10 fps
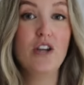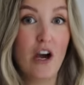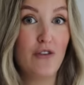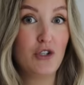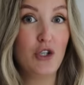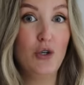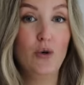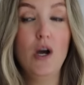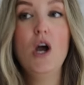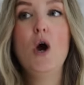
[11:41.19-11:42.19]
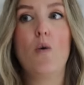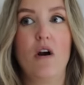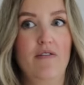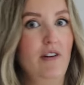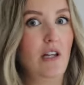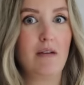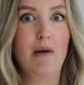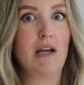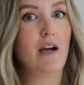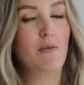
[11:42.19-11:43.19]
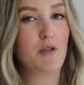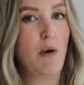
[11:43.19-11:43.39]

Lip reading: The other two, where I feel like my gut was